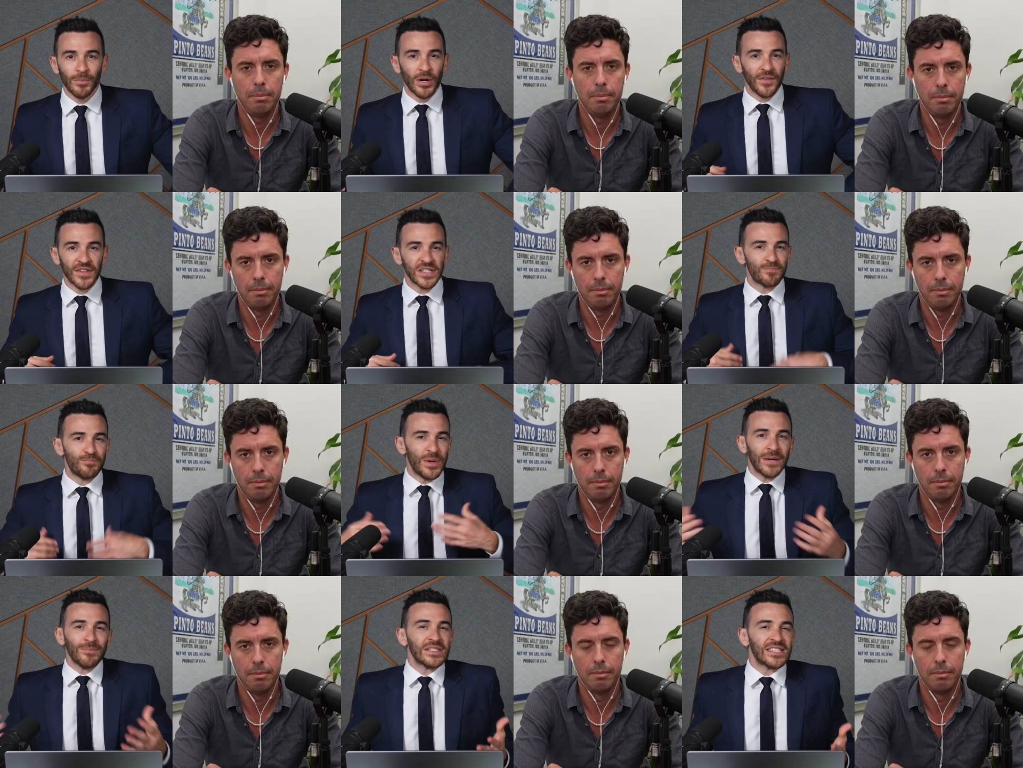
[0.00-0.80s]
Speaker 1: But this
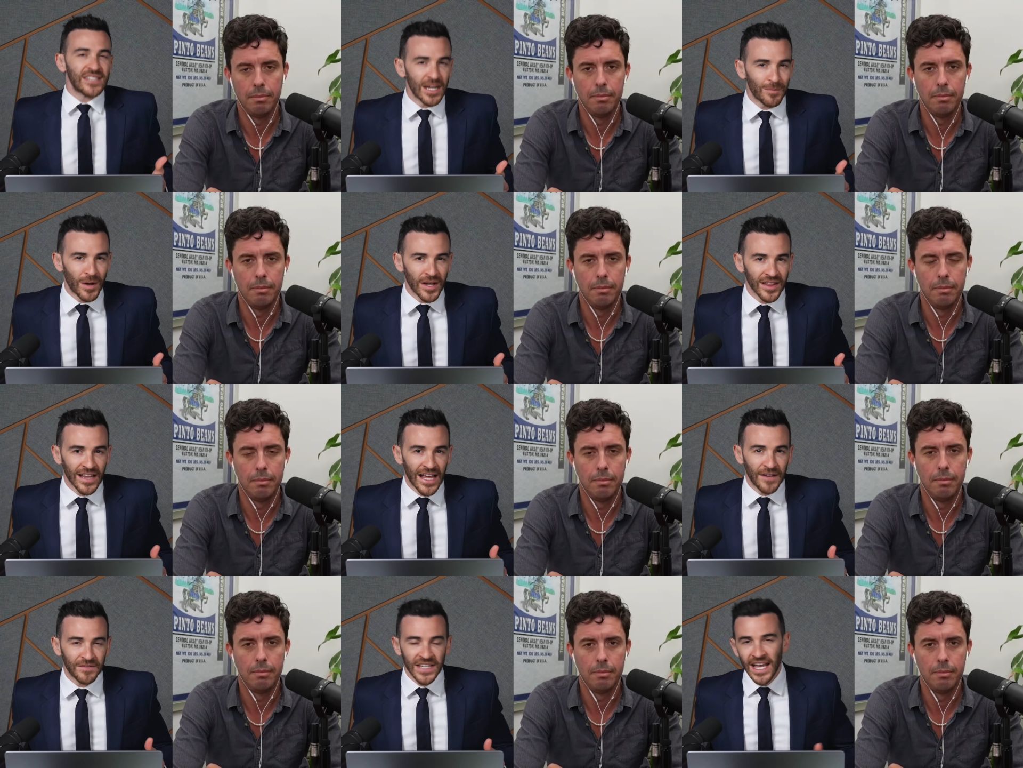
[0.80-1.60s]
big mistake by the
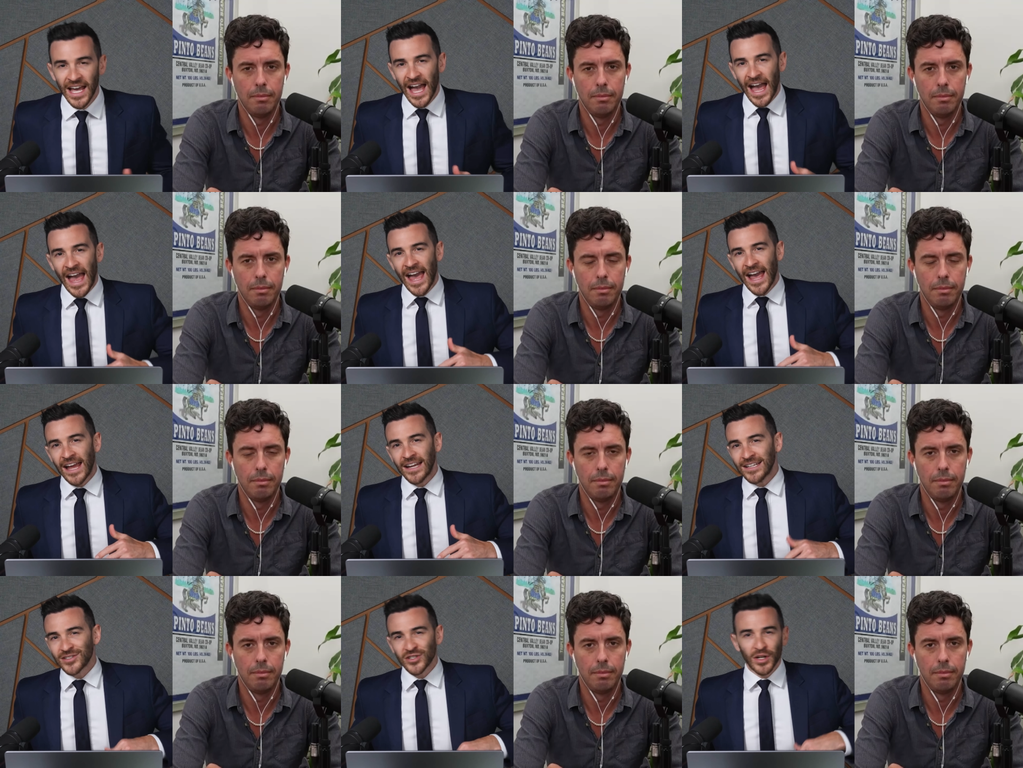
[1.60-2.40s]
left,
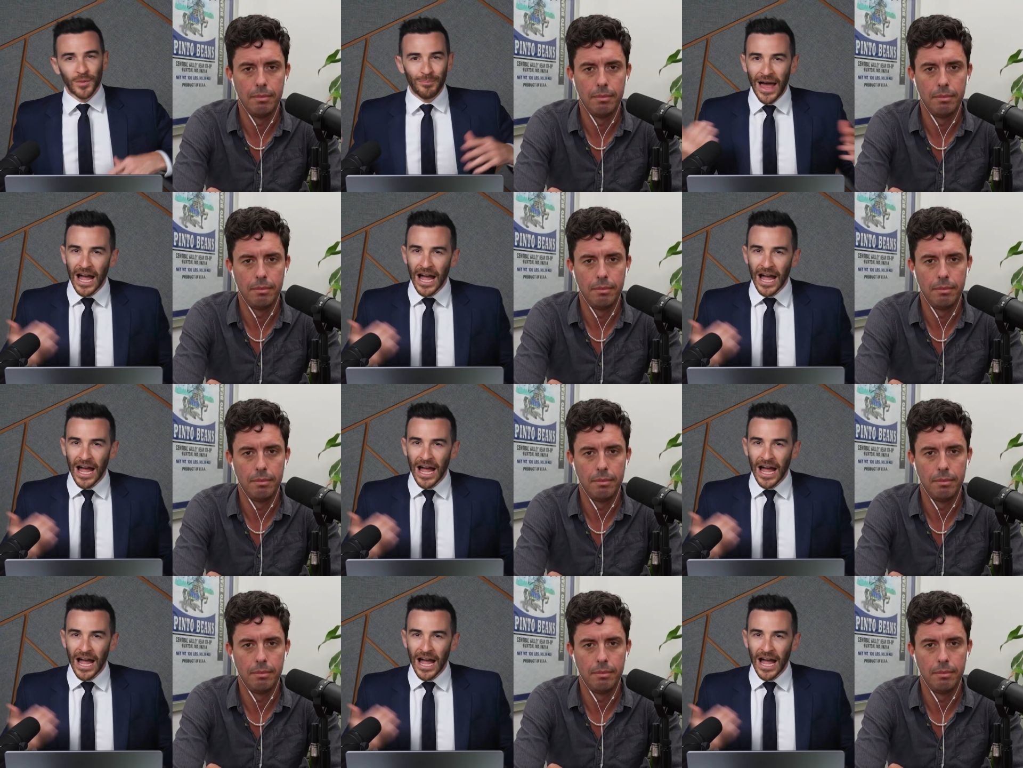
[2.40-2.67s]
and it's going to